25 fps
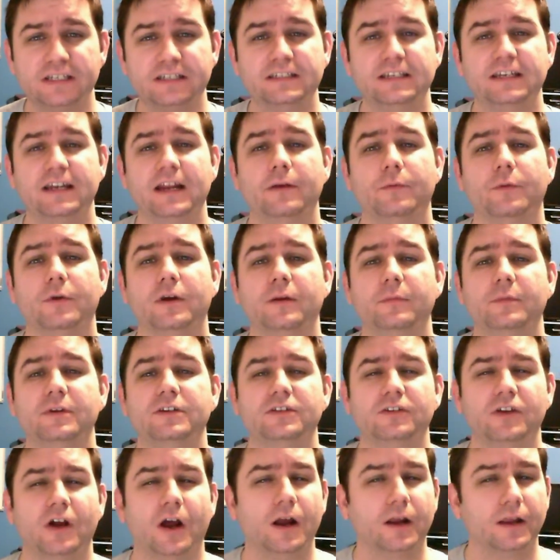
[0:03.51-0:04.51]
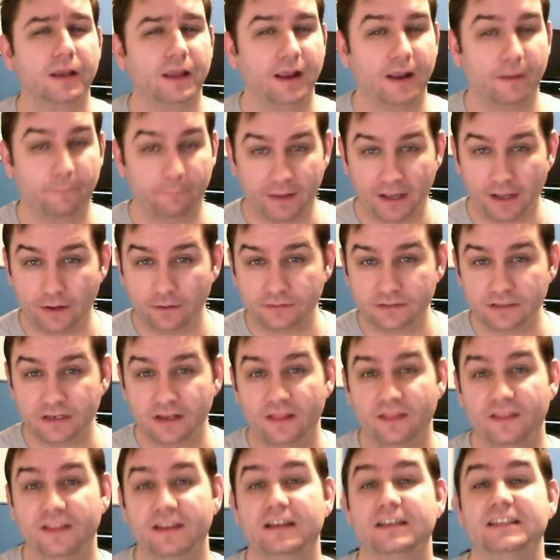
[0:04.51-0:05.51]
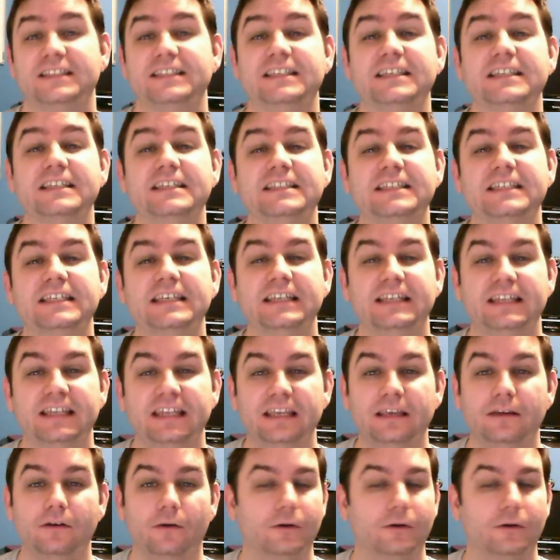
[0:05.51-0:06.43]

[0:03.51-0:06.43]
and today we're going to be talking about the C C D,